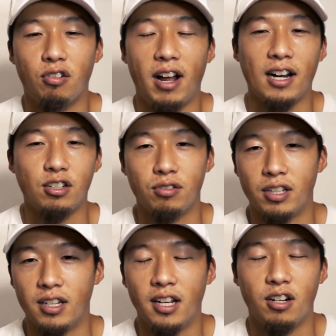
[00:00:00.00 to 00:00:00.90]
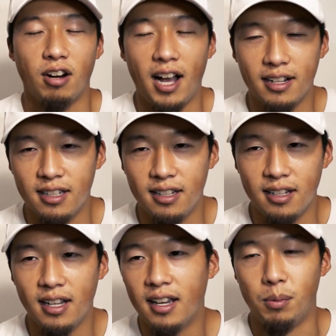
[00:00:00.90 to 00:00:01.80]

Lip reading: They're actually interacting.